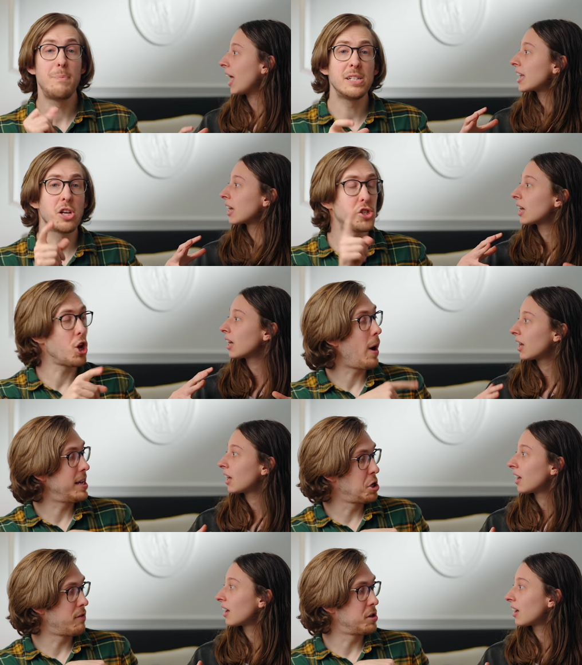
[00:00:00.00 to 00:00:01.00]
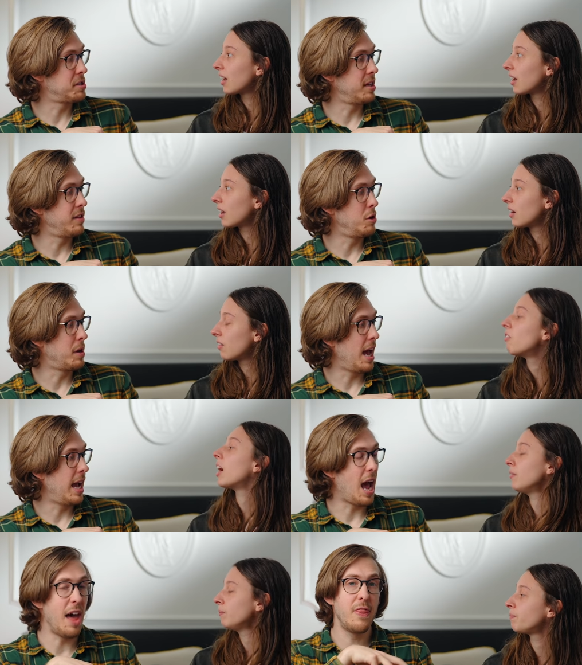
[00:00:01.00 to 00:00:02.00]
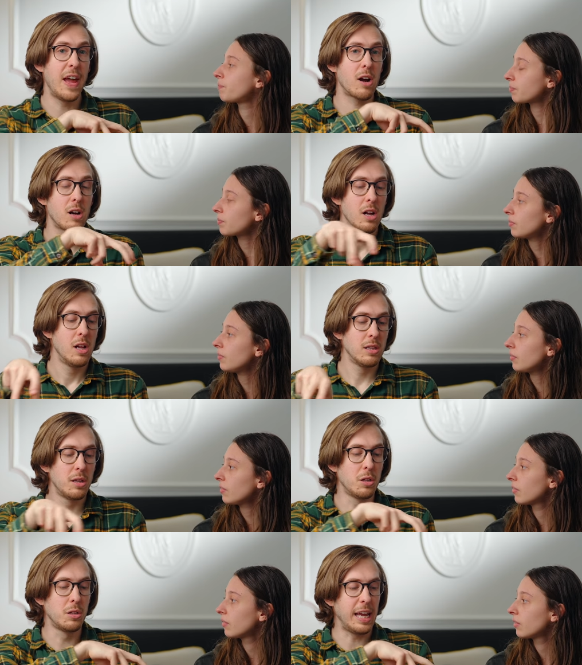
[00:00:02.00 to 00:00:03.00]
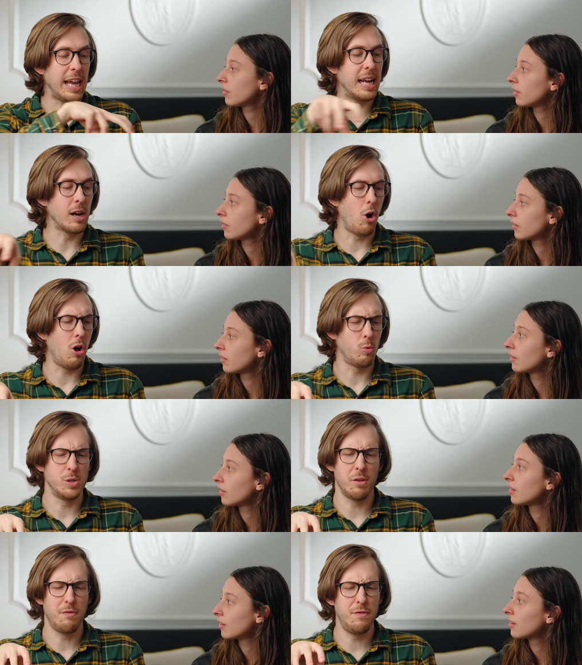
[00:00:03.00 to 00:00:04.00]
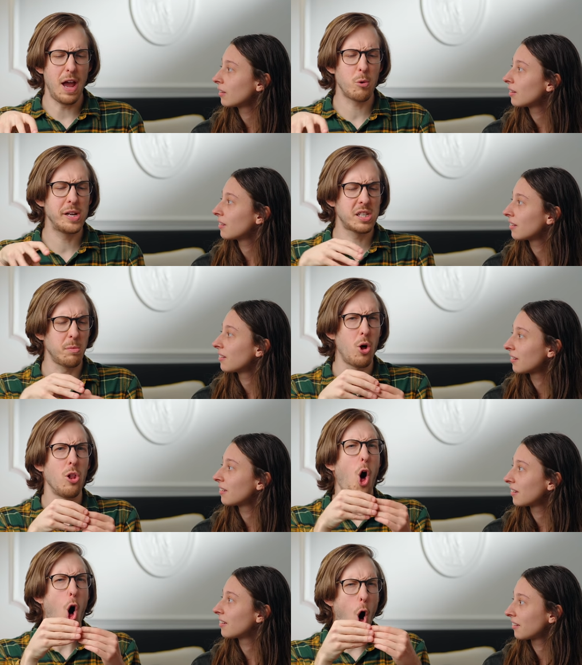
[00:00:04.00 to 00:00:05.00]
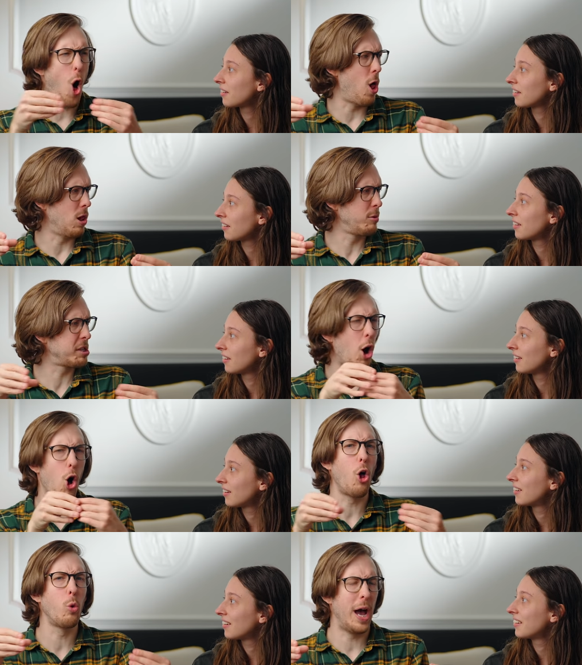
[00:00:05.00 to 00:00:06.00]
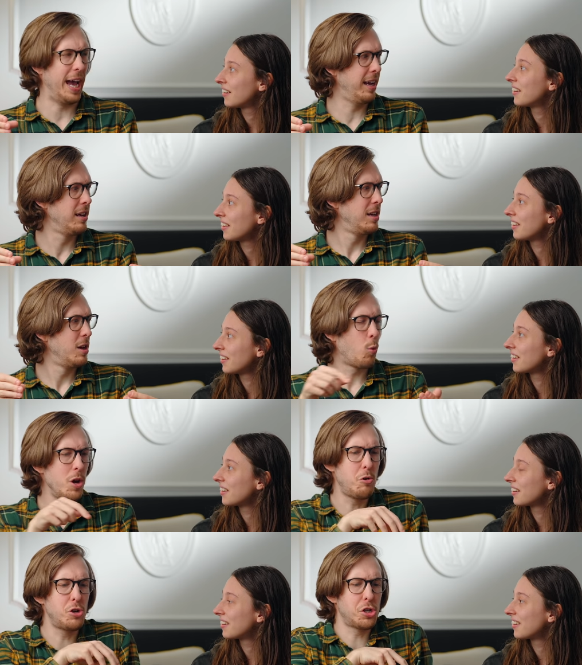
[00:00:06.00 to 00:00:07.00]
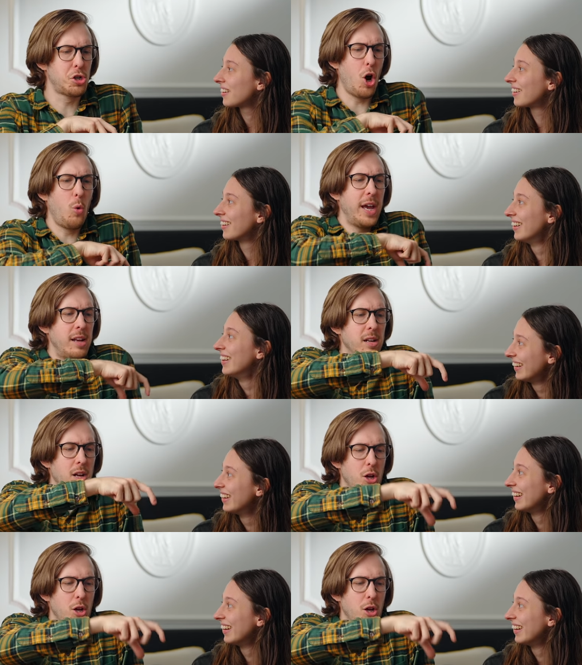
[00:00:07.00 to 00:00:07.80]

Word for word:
Speaker 1: been to SOAS University in the UK, and their little eating hall was a very small hall. It was like a hallway where you could just go in,